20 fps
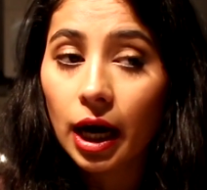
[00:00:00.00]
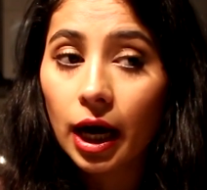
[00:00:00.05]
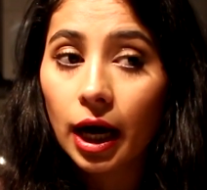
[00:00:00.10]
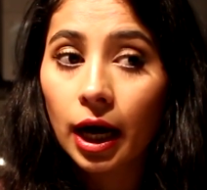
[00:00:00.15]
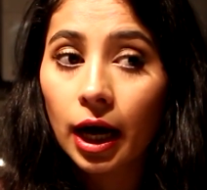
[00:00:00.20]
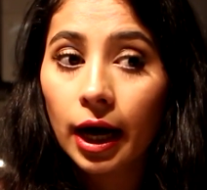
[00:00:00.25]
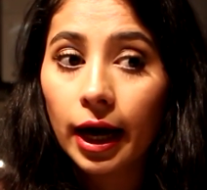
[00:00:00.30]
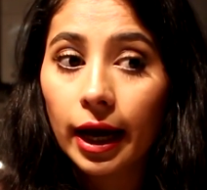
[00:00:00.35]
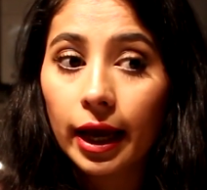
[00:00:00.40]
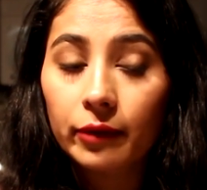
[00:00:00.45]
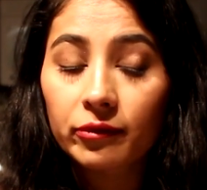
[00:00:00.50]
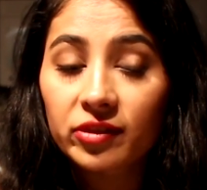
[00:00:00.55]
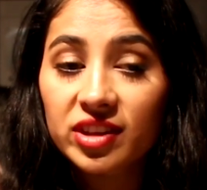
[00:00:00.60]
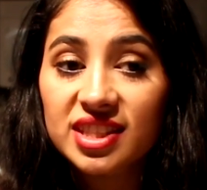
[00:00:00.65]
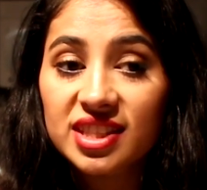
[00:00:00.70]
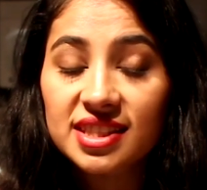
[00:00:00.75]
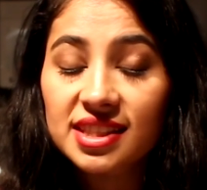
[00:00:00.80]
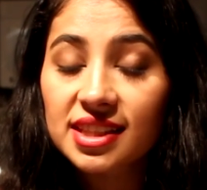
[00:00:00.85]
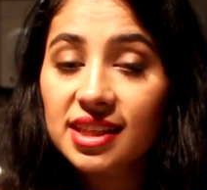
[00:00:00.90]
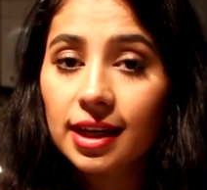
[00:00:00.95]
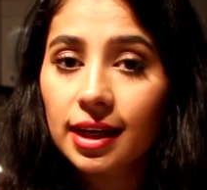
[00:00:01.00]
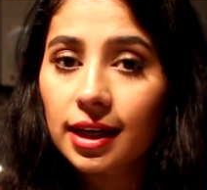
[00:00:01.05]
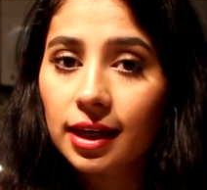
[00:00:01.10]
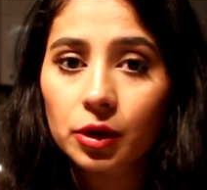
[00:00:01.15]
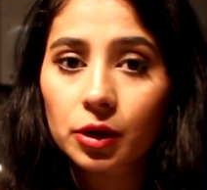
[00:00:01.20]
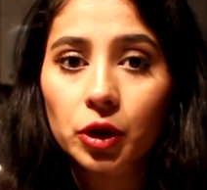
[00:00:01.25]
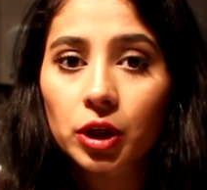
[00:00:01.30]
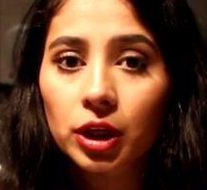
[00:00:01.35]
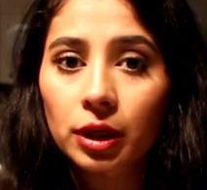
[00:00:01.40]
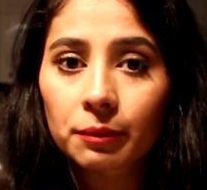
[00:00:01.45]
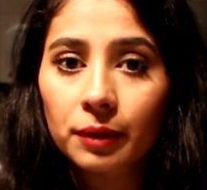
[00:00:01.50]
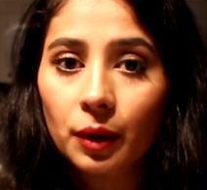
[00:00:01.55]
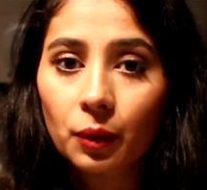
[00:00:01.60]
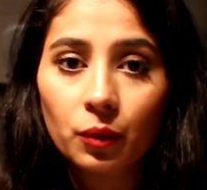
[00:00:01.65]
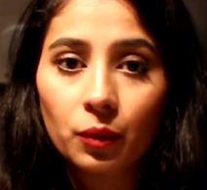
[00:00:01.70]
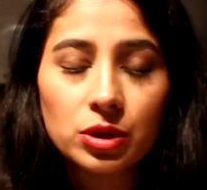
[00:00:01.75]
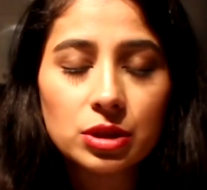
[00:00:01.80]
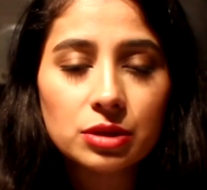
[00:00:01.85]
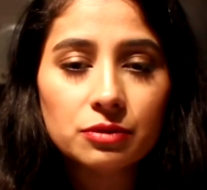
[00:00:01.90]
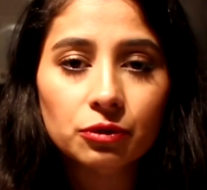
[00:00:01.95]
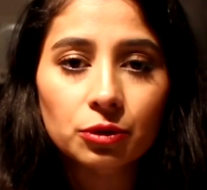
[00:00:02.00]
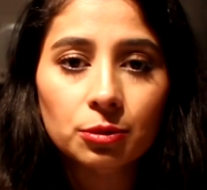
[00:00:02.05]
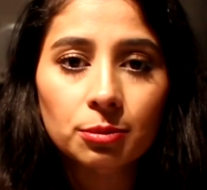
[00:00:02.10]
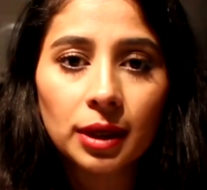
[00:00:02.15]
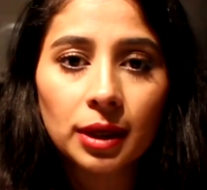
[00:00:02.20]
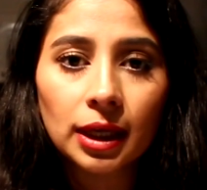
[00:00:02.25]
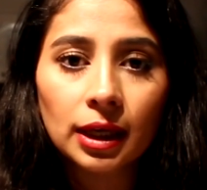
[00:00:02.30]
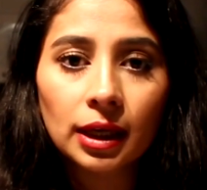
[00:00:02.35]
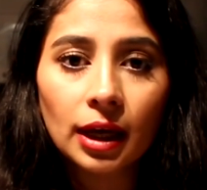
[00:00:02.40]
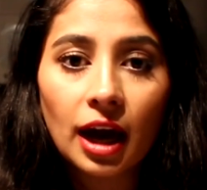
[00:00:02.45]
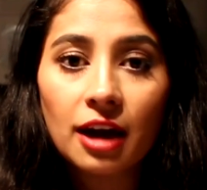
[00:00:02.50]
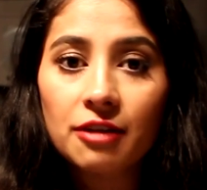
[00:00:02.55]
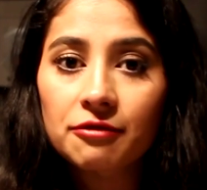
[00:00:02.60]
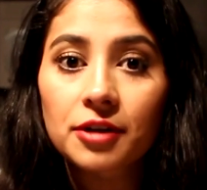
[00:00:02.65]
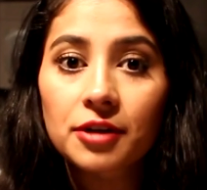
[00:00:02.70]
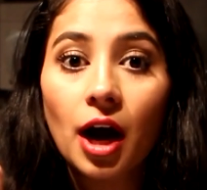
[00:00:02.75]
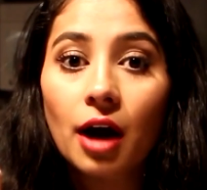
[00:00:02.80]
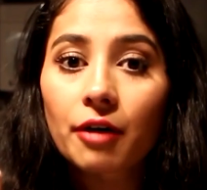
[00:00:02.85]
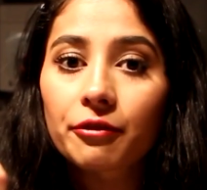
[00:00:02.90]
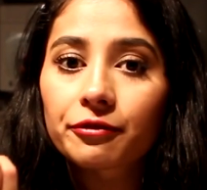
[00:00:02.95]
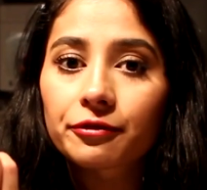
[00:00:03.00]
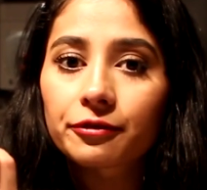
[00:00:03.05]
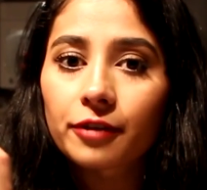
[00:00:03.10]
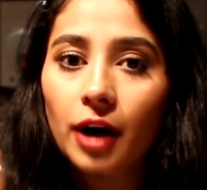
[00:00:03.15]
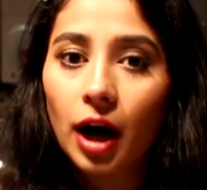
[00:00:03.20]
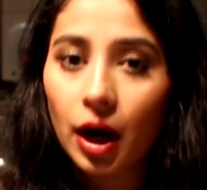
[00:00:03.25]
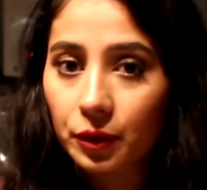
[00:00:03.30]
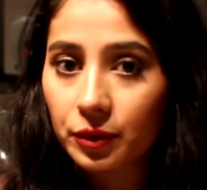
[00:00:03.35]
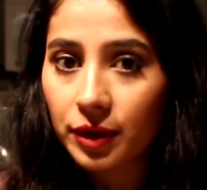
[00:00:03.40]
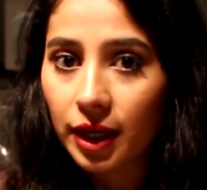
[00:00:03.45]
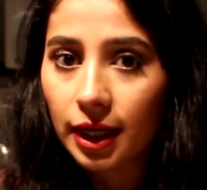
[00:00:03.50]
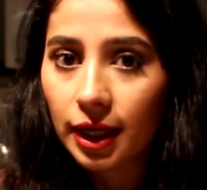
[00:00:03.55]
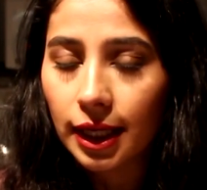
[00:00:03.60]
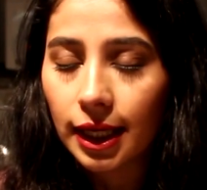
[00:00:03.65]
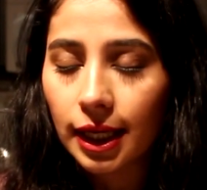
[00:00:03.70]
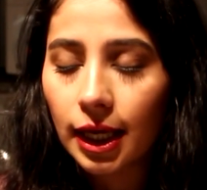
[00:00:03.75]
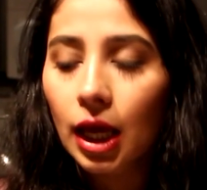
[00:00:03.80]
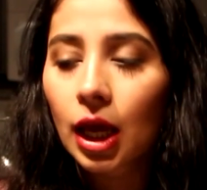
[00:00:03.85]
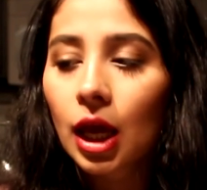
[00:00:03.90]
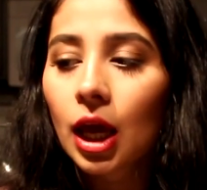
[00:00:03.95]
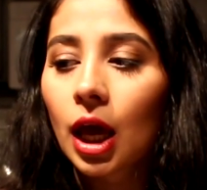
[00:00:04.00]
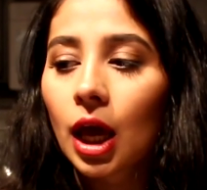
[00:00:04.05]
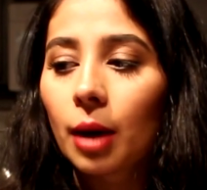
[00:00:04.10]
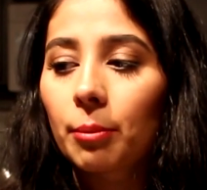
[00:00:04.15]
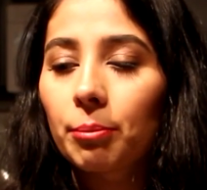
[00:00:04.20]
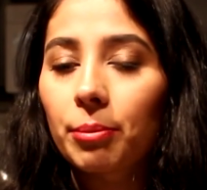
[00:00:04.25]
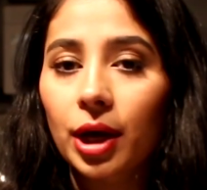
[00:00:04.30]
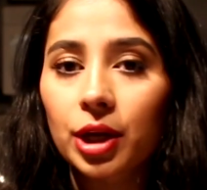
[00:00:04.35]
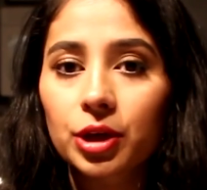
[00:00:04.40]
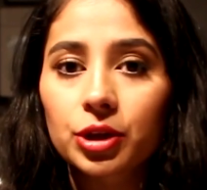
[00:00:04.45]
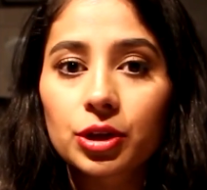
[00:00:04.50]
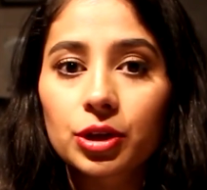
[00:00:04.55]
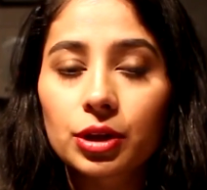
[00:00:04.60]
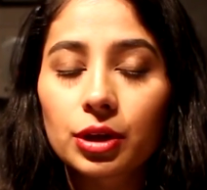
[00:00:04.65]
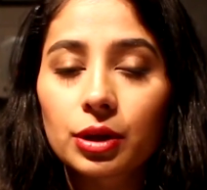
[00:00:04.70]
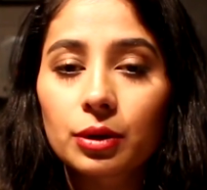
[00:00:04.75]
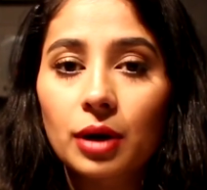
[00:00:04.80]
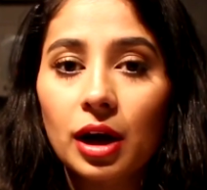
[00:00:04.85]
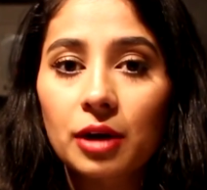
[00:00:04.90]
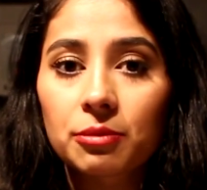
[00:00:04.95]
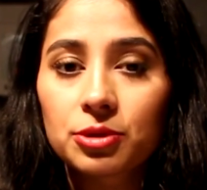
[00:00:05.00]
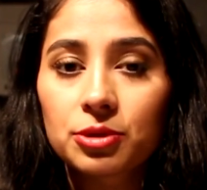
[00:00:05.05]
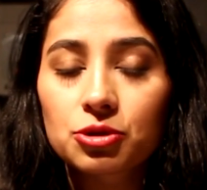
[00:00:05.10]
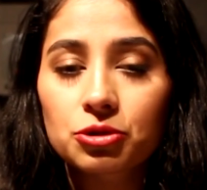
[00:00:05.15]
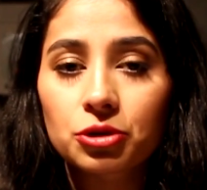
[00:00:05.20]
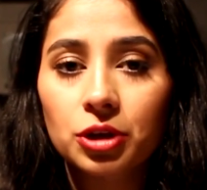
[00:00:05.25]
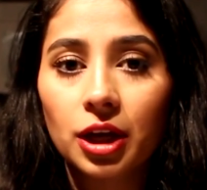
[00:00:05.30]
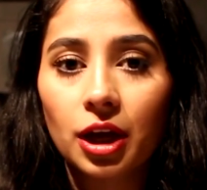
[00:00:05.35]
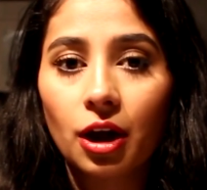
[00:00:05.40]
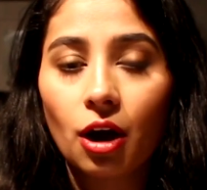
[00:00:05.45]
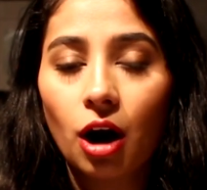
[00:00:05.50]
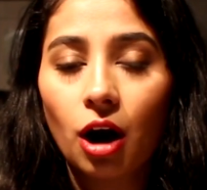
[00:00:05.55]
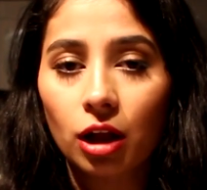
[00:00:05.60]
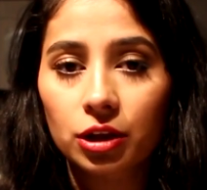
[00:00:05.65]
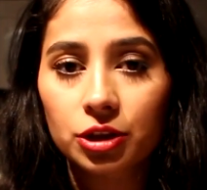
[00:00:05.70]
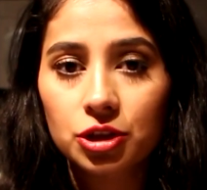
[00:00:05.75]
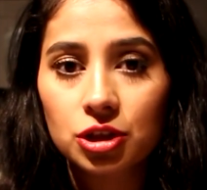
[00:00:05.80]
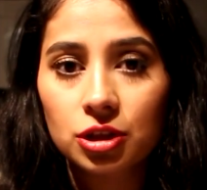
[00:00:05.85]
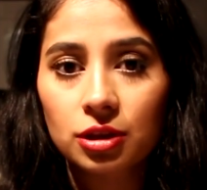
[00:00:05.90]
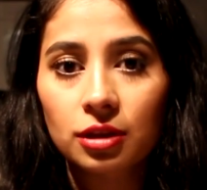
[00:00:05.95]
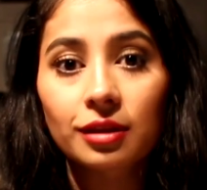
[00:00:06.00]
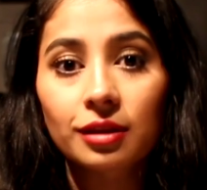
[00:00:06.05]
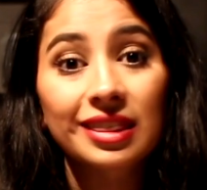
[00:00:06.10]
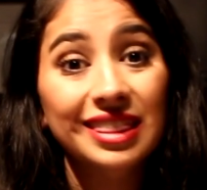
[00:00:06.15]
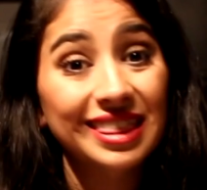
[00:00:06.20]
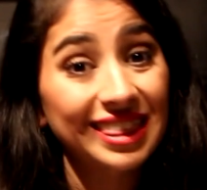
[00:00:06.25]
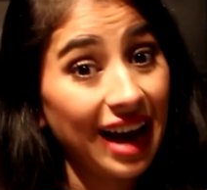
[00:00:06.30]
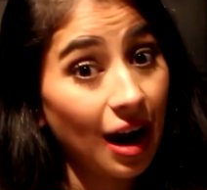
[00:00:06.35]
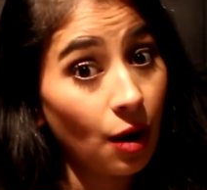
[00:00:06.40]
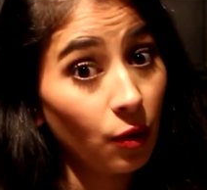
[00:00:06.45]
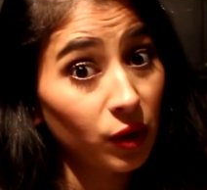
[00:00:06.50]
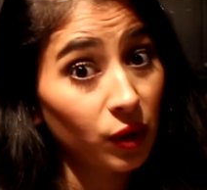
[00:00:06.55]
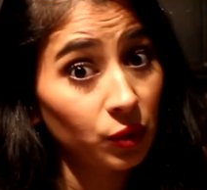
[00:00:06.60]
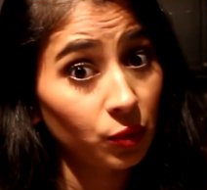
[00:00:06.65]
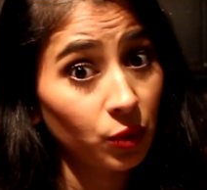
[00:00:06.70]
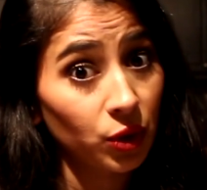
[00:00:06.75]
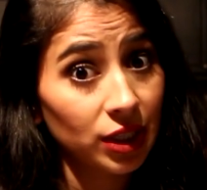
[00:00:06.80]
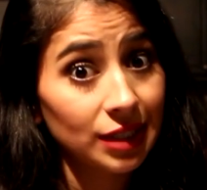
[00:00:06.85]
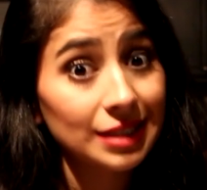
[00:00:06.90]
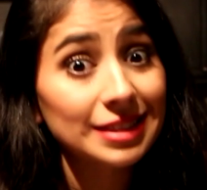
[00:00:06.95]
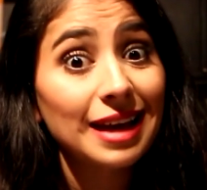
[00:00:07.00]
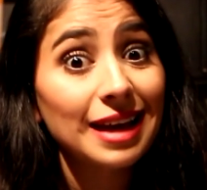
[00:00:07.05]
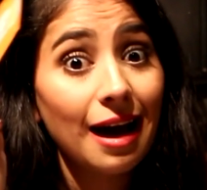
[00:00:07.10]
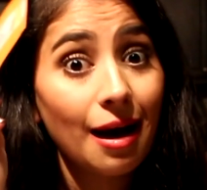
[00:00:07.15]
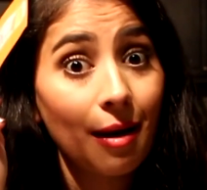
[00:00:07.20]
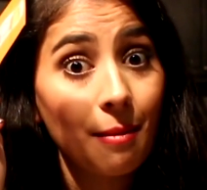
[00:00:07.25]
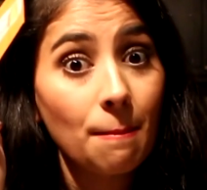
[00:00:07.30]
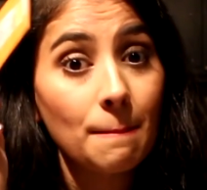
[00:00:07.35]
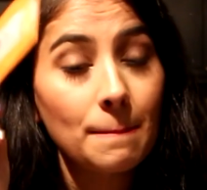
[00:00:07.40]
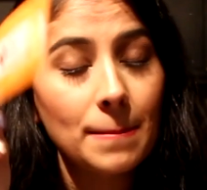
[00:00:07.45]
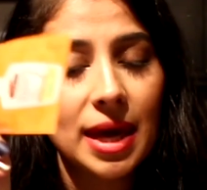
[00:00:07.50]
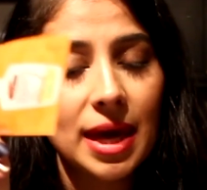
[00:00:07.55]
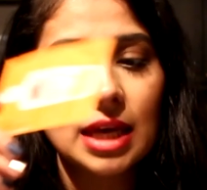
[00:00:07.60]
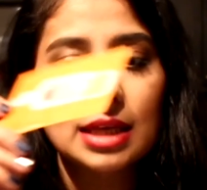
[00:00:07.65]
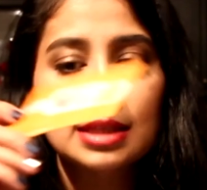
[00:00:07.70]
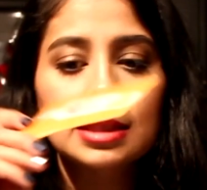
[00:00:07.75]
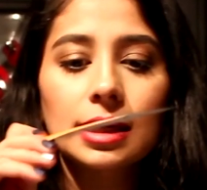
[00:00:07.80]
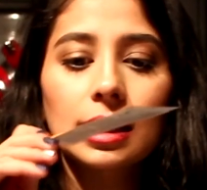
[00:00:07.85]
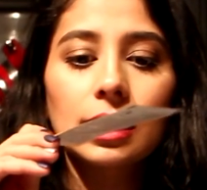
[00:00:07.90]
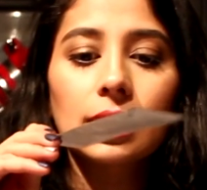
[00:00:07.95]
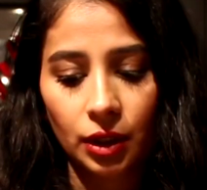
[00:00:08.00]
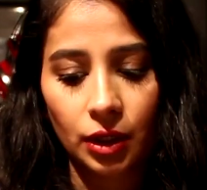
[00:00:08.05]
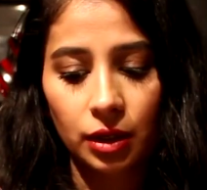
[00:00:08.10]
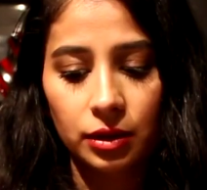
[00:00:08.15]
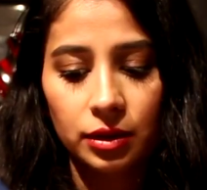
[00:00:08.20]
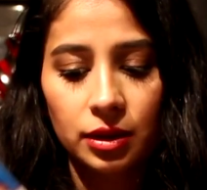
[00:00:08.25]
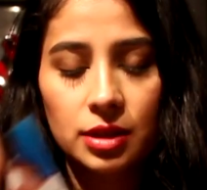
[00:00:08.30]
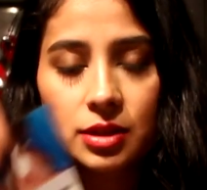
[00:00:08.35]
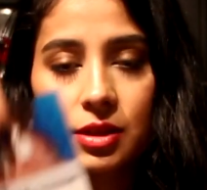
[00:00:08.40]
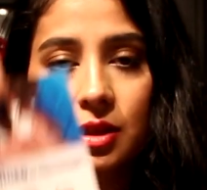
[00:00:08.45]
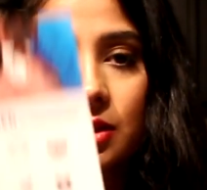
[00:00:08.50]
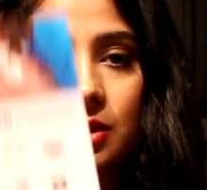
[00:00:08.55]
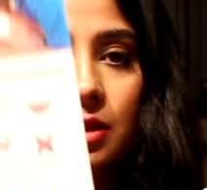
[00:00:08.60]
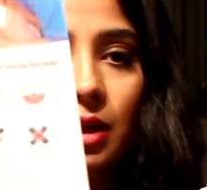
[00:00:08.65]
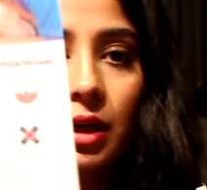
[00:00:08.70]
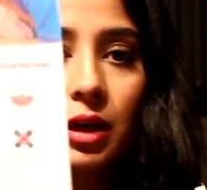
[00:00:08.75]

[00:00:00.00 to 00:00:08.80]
I haven't seen any cream that works for me. I have not found any, but I've been drinking collagen. That one works amazing. This is